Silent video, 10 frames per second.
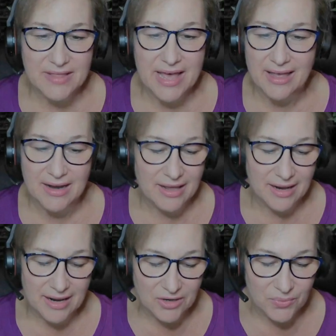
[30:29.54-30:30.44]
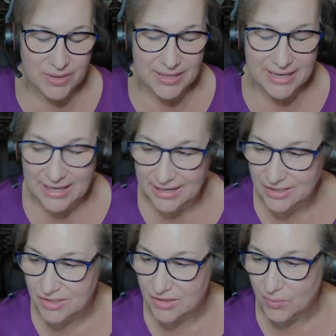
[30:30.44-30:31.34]
that, and I don't really get
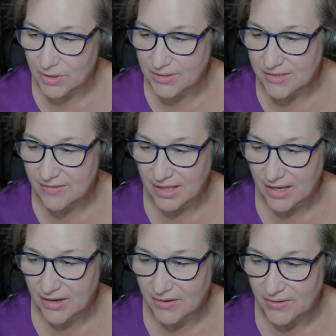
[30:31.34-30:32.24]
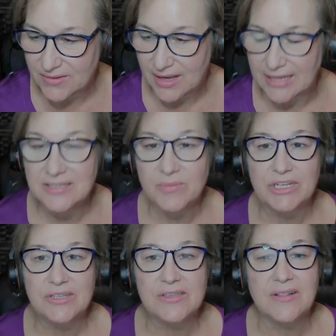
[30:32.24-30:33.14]
into the words of the years as
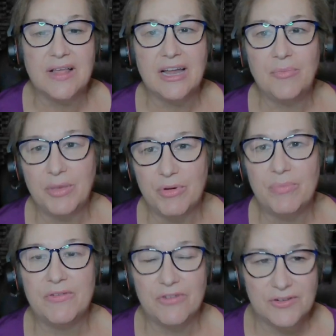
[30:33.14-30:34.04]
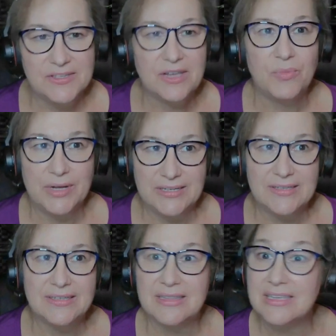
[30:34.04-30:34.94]
much as a lot of people, but for some
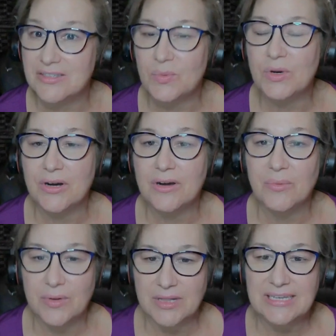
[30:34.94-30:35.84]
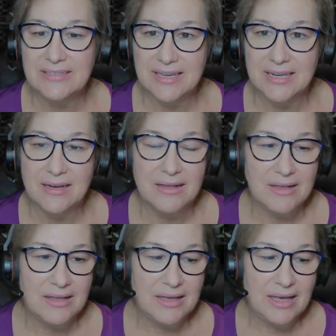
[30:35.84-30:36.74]
reason, this word, releasing,
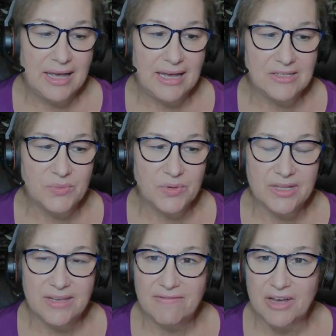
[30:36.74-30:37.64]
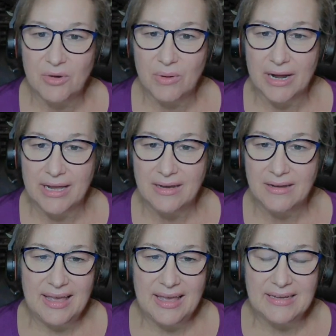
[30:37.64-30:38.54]
has really felt right.
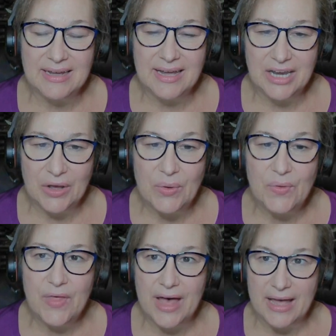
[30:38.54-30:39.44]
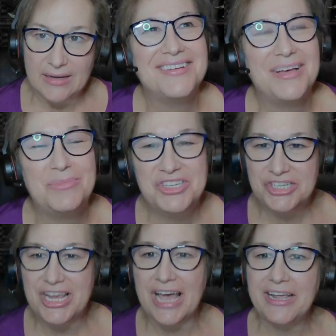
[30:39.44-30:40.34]
And I know that I'm
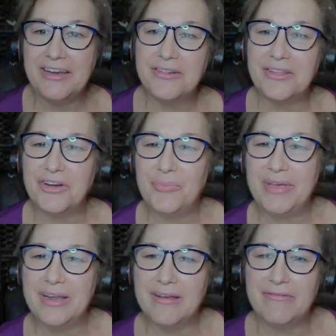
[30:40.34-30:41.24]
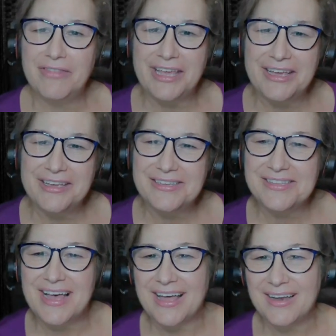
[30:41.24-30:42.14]
shedding a little bit of
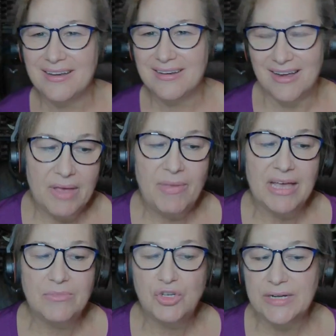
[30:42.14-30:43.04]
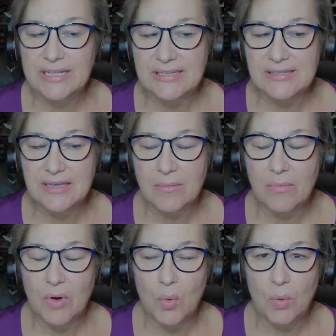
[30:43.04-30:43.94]
things that maybe I'm doing
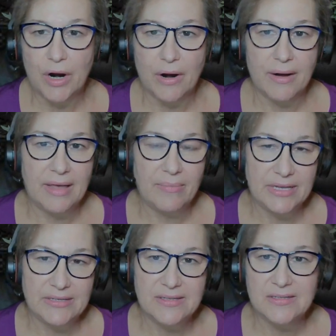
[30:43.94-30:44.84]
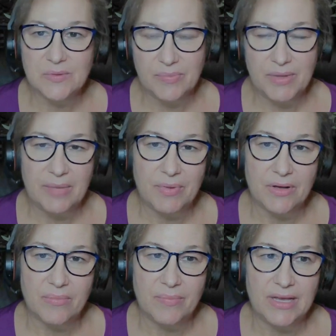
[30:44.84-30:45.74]
some work and business with
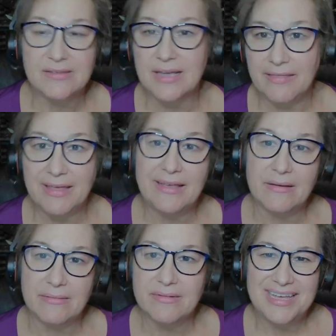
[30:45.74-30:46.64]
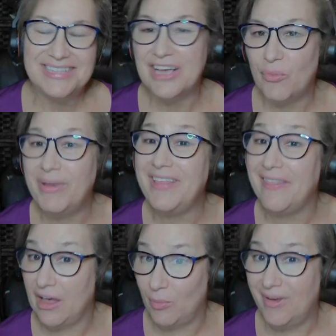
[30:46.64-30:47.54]
people because I think it's
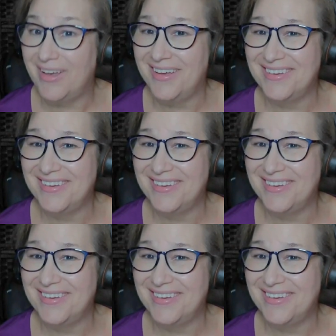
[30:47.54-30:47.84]
helping them